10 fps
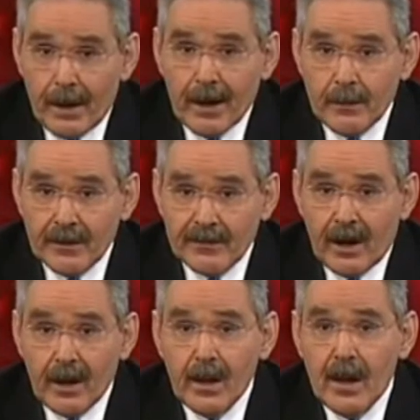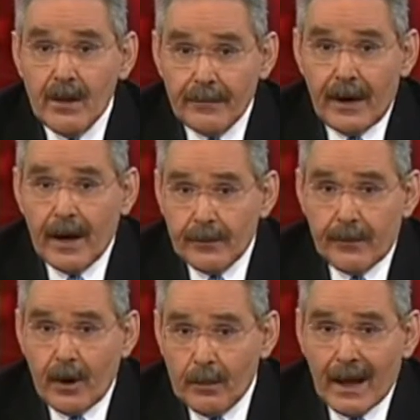by a missile fired
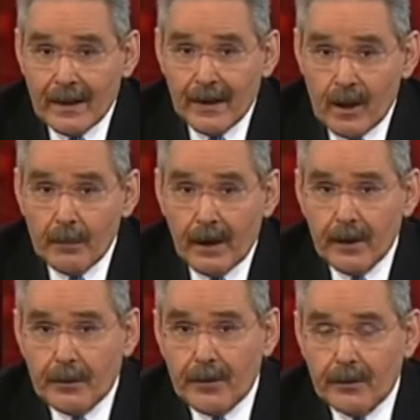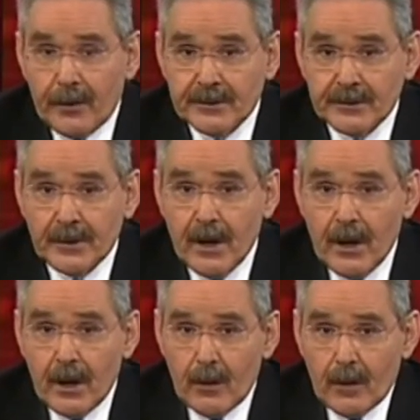from land held by the pro-Russian
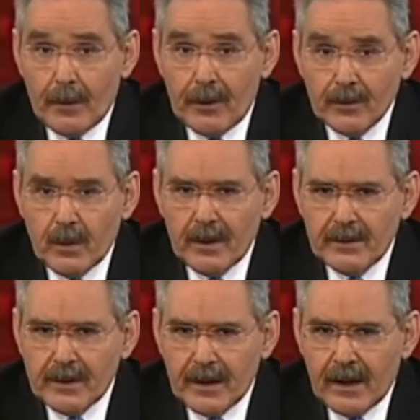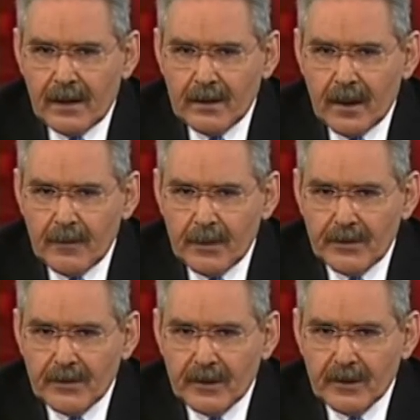rebels. What is the Canadian
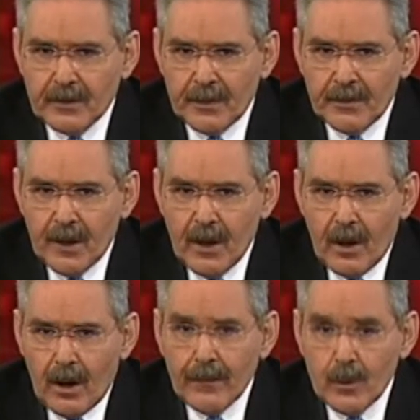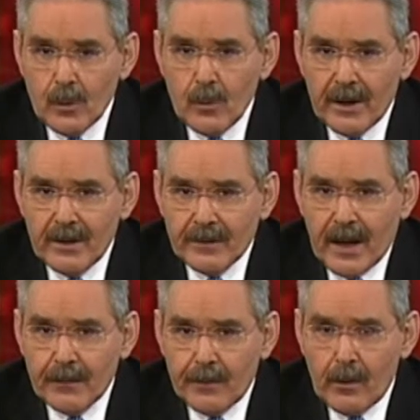government's assessment of who is
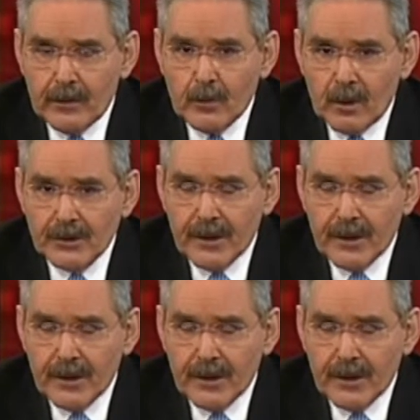at fault and what